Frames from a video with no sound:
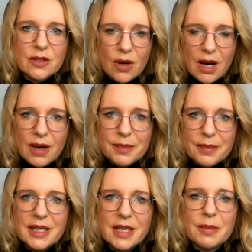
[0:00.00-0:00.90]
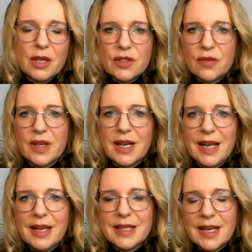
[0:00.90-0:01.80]
to our opinion, because of the
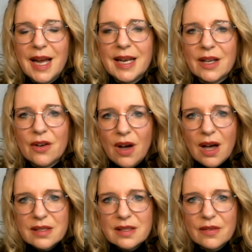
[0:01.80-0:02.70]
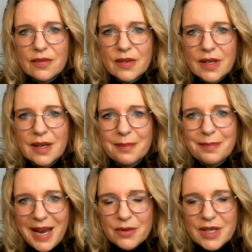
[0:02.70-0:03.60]
declining cost of
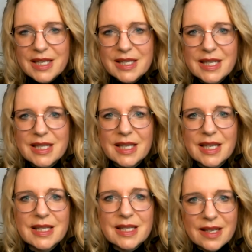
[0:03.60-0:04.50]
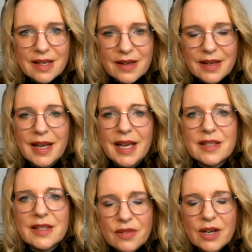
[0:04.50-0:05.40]
batteries, it's a
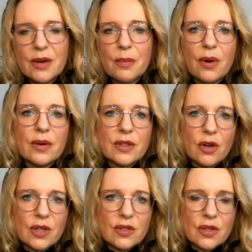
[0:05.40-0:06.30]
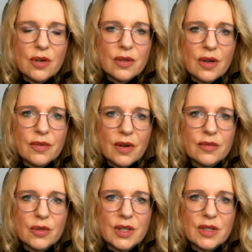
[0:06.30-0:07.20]
very important cornerstone
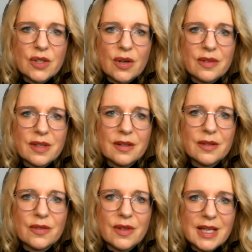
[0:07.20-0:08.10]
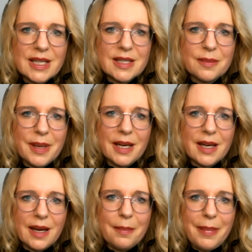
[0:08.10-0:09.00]
of doing so. It's a big
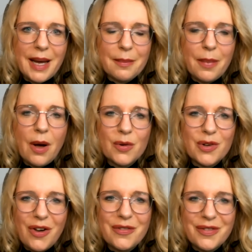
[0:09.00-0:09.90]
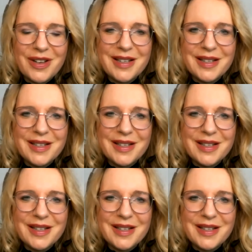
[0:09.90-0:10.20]
backbone of